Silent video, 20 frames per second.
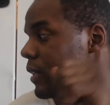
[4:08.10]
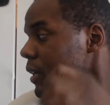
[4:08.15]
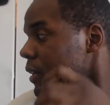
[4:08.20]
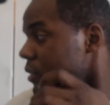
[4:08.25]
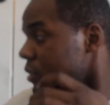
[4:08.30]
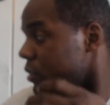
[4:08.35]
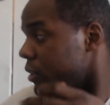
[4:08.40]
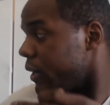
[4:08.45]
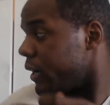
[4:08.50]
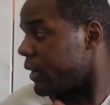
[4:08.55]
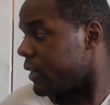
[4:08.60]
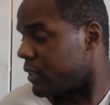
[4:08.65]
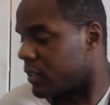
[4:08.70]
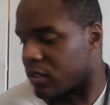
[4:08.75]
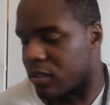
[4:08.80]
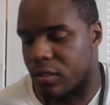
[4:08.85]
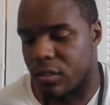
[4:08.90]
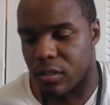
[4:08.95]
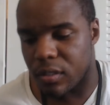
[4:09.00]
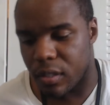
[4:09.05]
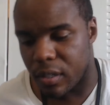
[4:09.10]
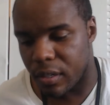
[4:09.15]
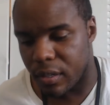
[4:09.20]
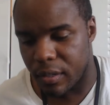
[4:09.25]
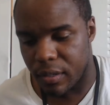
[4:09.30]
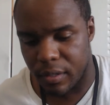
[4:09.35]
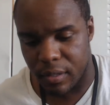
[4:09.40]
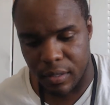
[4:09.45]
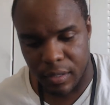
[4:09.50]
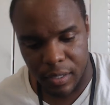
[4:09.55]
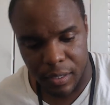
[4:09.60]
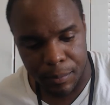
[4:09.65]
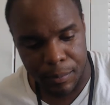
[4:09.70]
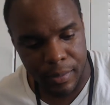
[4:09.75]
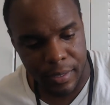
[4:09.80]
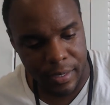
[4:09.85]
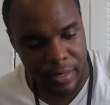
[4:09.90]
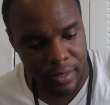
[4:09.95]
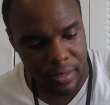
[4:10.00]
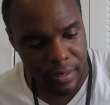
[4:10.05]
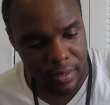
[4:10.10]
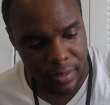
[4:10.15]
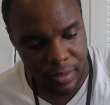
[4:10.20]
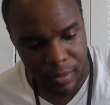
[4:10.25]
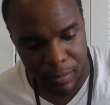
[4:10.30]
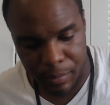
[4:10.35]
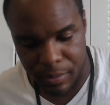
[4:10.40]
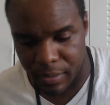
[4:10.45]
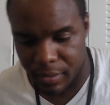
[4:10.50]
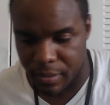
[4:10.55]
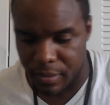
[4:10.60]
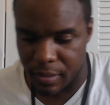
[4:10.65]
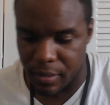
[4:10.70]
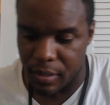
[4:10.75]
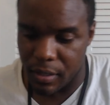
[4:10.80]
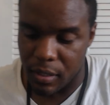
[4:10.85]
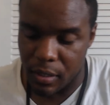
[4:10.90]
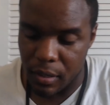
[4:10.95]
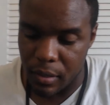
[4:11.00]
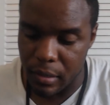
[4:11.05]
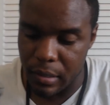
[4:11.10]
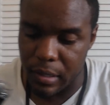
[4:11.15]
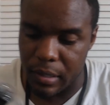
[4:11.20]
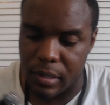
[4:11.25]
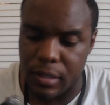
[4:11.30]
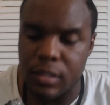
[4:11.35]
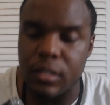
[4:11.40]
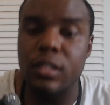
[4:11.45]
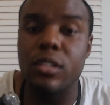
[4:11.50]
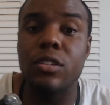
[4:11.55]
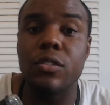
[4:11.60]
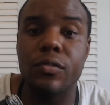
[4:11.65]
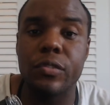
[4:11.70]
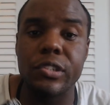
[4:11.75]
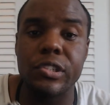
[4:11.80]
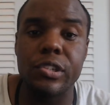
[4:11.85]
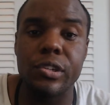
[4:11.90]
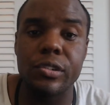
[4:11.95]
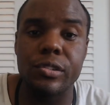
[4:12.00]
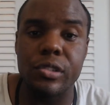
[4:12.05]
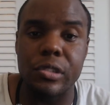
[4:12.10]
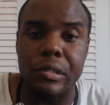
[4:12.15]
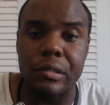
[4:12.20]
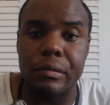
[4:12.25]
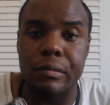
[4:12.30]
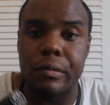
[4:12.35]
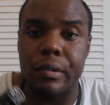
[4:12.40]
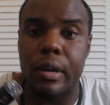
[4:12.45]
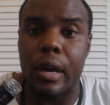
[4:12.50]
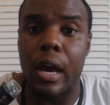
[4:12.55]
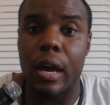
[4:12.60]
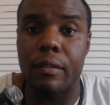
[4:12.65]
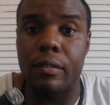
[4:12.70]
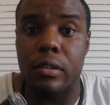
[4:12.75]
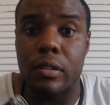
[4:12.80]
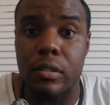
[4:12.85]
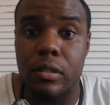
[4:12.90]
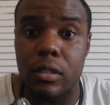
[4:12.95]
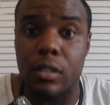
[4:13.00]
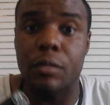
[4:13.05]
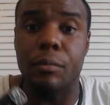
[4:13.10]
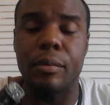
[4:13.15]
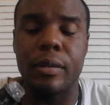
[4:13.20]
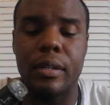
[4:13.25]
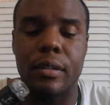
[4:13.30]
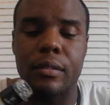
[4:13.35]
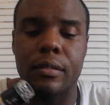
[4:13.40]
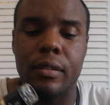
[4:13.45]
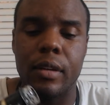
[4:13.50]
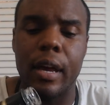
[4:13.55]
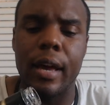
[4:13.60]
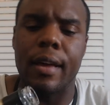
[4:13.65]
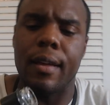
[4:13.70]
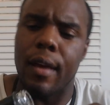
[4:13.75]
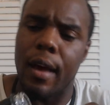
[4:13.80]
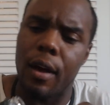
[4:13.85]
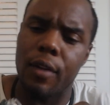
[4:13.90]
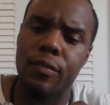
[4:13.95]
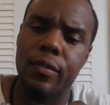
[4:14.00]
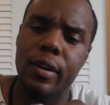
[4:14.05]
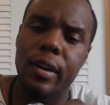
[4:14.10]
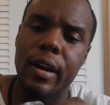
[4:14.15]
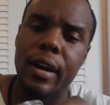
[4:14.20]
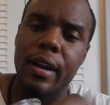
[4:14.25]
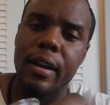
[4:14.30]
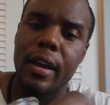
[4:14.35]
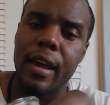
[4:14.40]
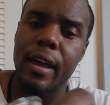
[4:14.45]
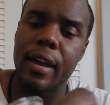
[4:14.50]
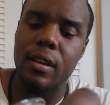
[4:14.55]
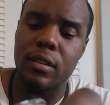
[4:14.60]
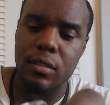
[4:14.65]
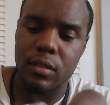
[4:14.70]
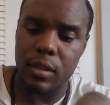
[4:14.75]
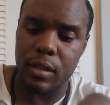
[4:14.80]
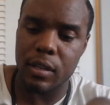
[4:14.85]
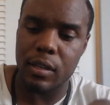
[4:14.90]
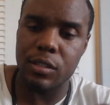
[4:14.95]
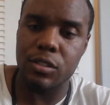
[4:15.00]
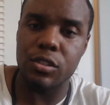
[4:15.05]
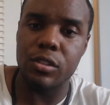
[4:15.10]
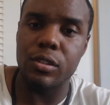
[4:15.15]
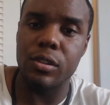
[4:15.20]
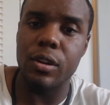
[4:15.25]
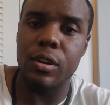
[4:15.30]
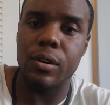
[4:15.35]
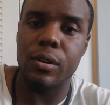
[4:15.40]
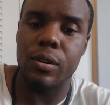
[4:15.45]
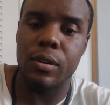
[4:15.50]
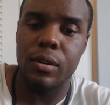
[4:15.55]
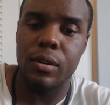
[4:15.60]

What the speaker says: Sorry, I'm getting there. Oh yeah, this isn't for children, obviously, but I figure I'd ask. I'll let you know.